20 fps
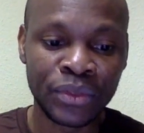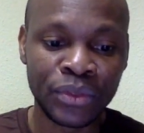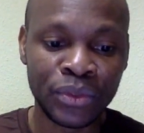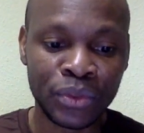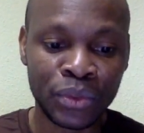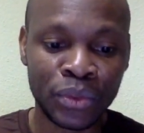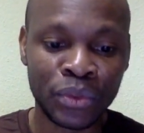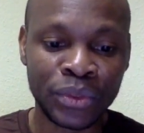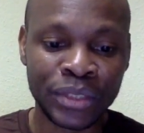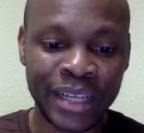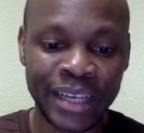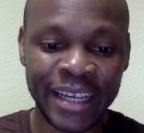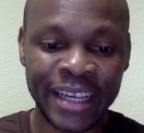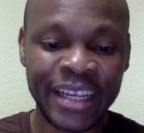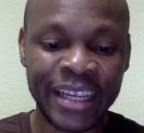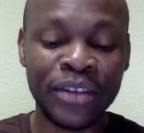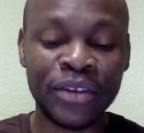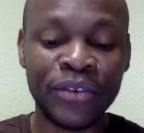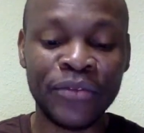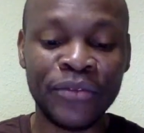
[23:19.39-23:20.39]
to the
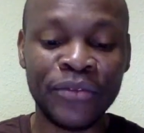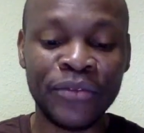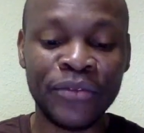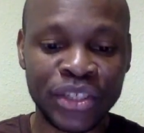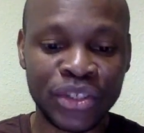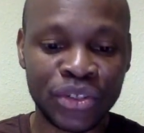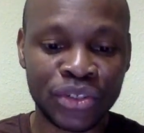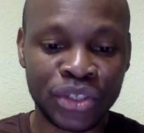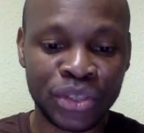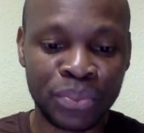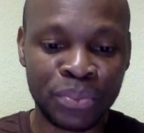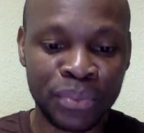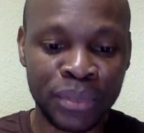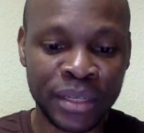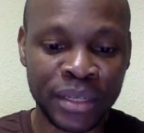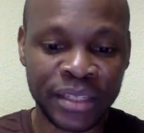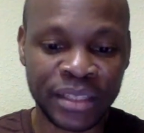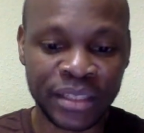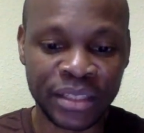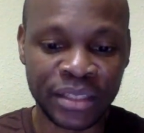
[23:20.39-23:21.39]
innovation
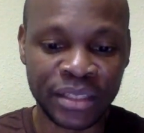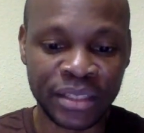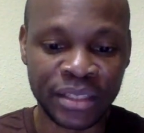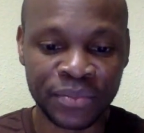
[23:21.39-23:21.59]
space.